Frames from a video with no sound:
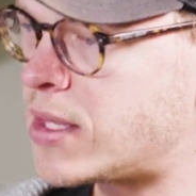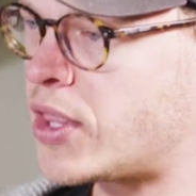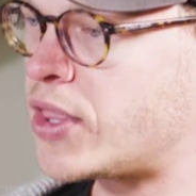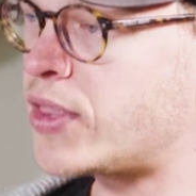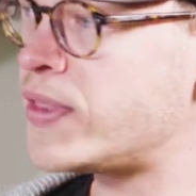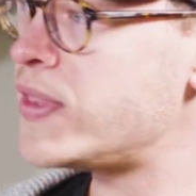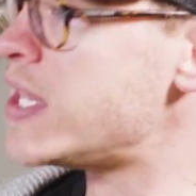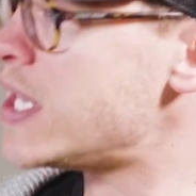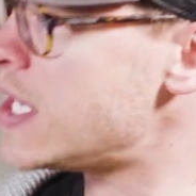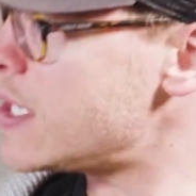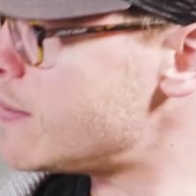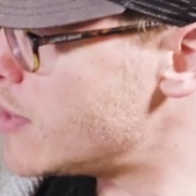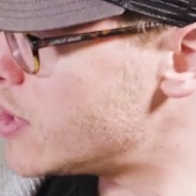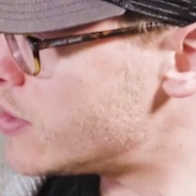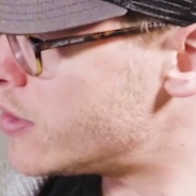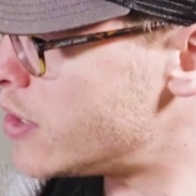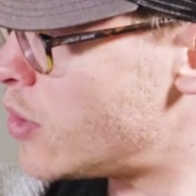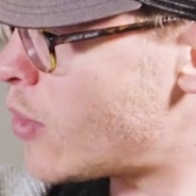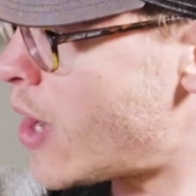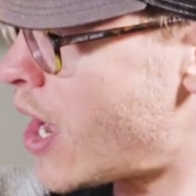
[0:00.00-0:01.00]
the theme
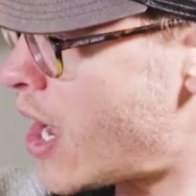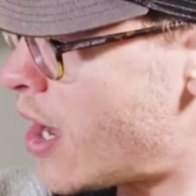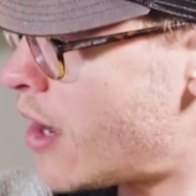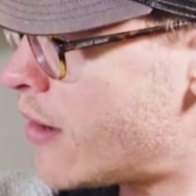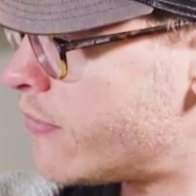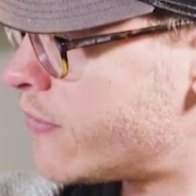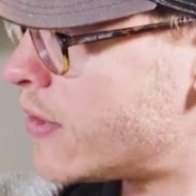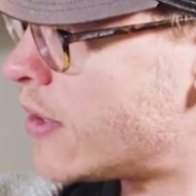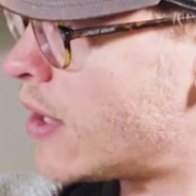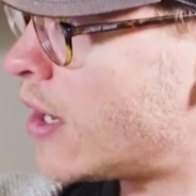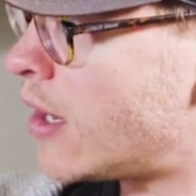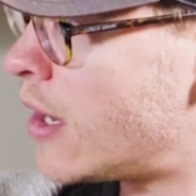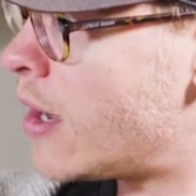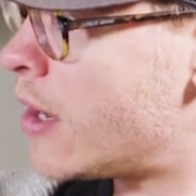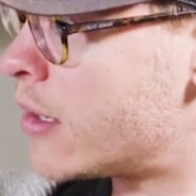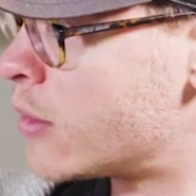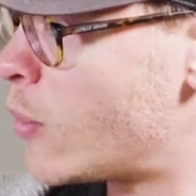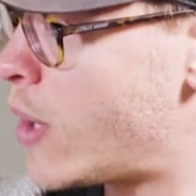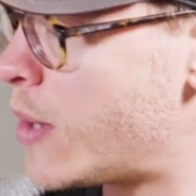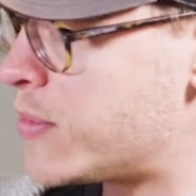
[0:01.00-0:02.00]
that you have
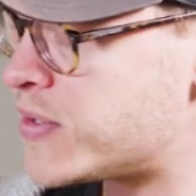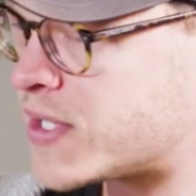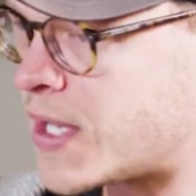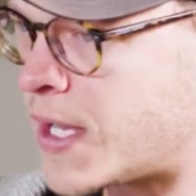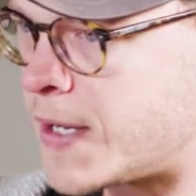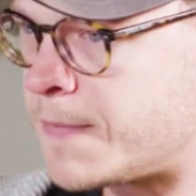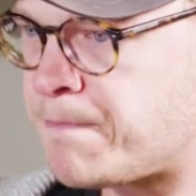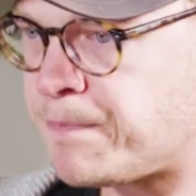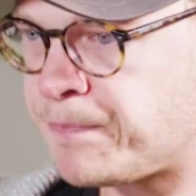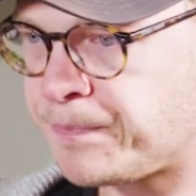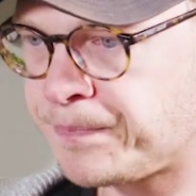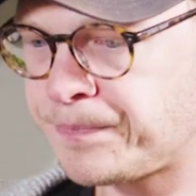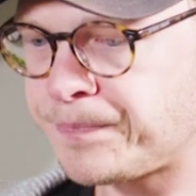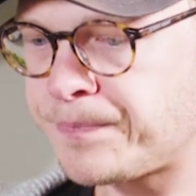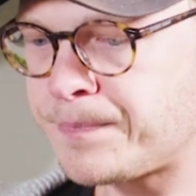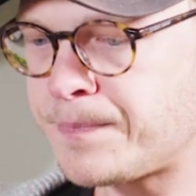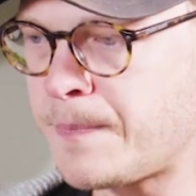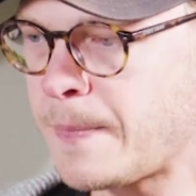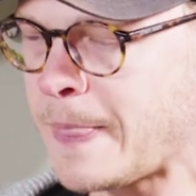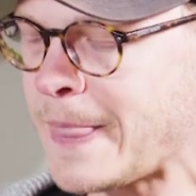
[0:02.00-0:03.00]
on a website,
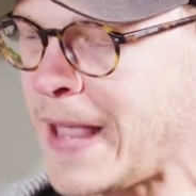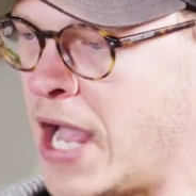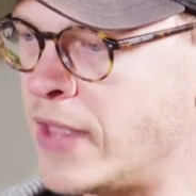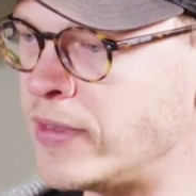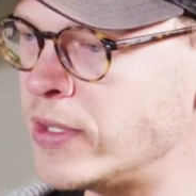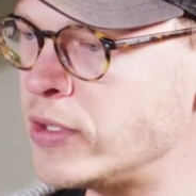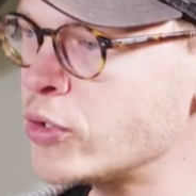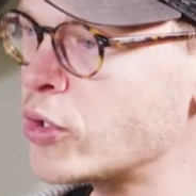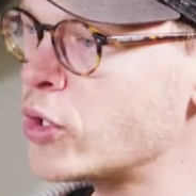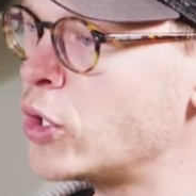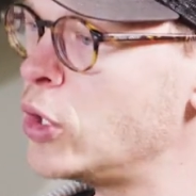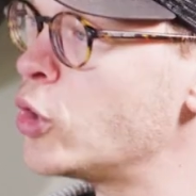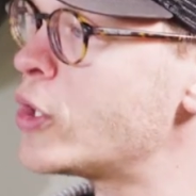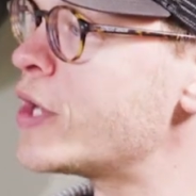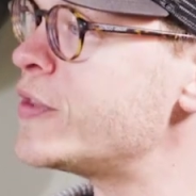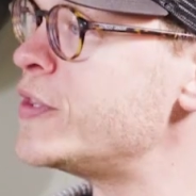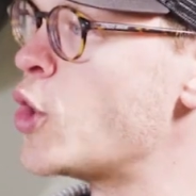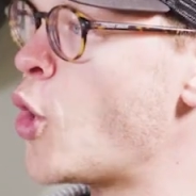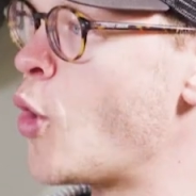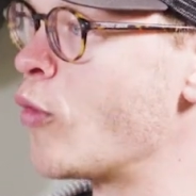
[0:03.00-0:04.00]
and then they're going to look
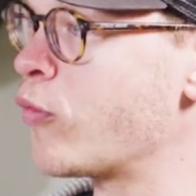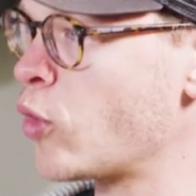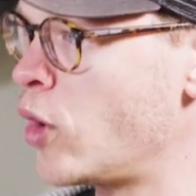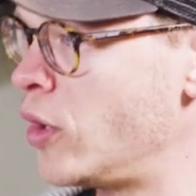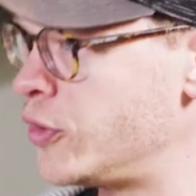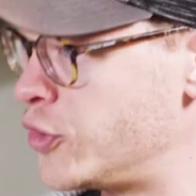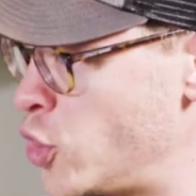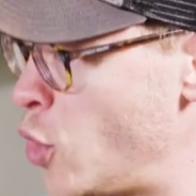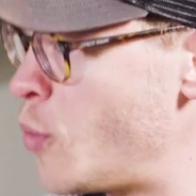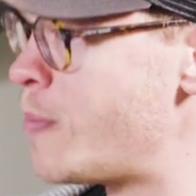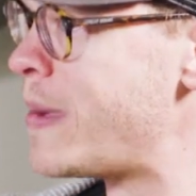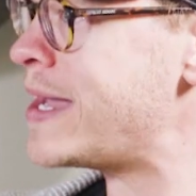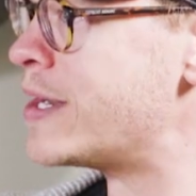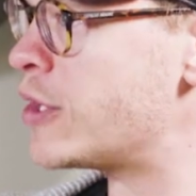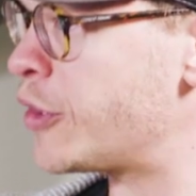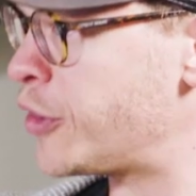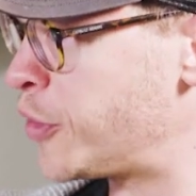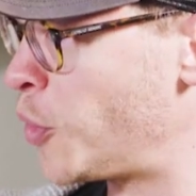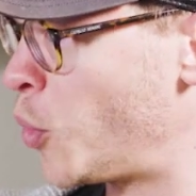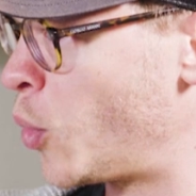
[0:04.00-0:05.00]
at the overall domain
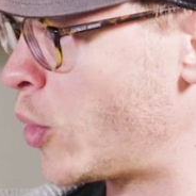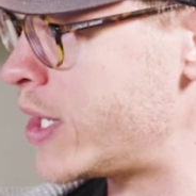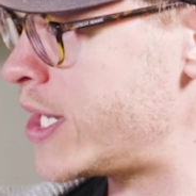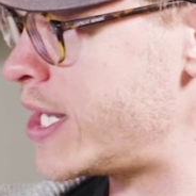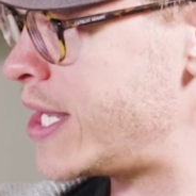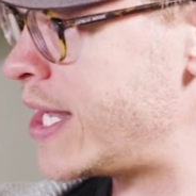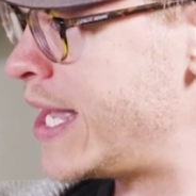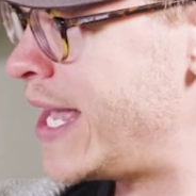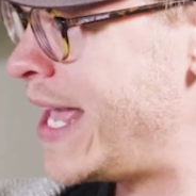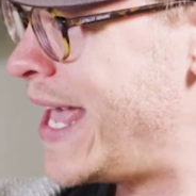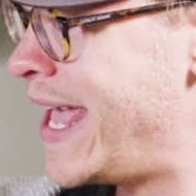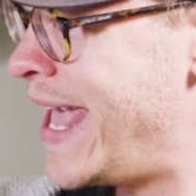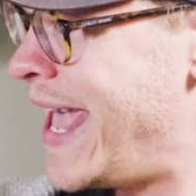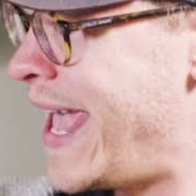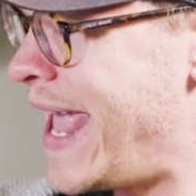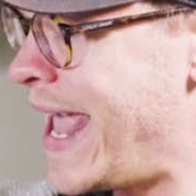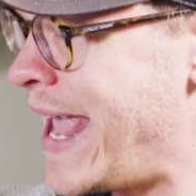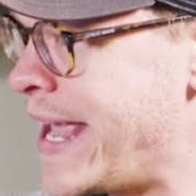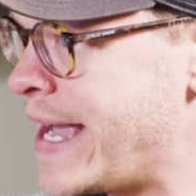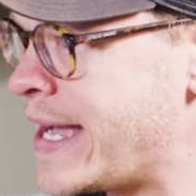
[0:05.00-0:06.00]
authority.
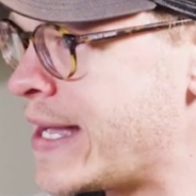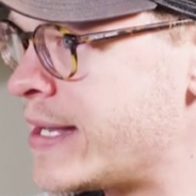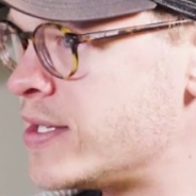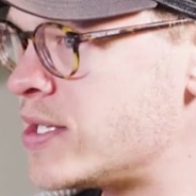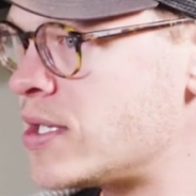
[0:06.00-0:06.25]
And